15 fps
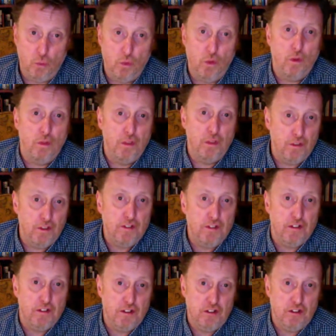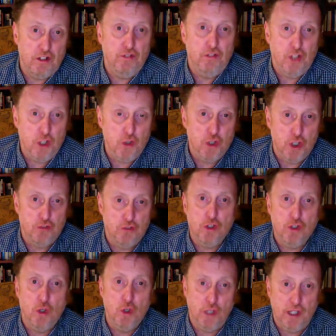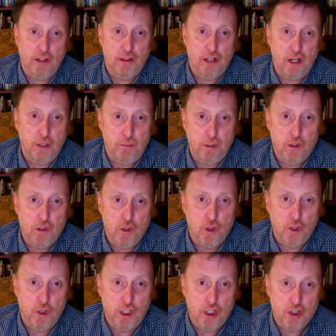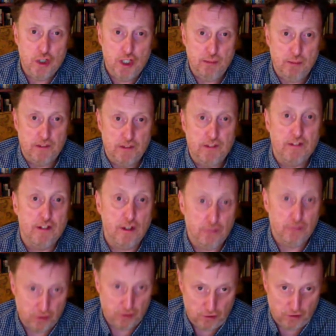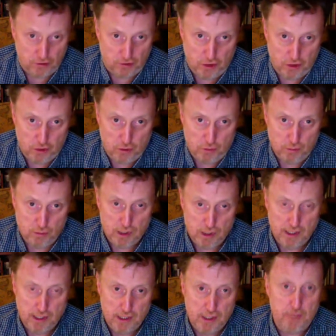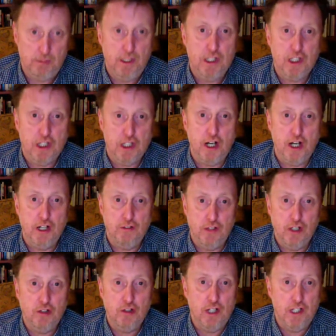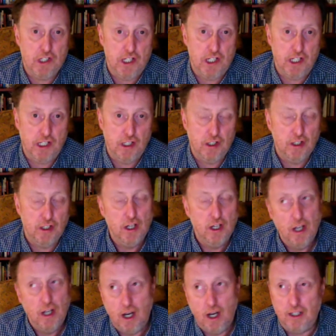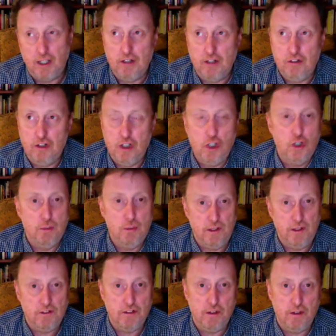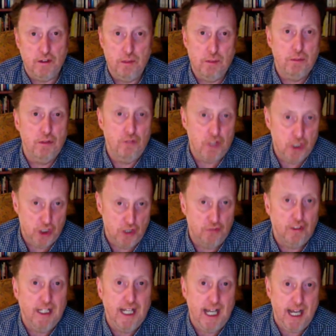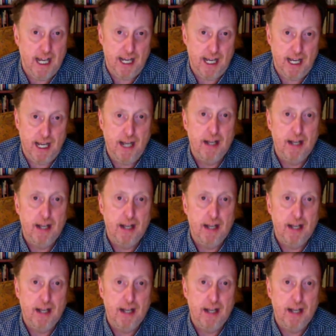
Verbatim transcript: th- this, this diffusion of talking therapy and talking treatments is often assumed to be a sign of increasing, I guess, humanism, the provision of care,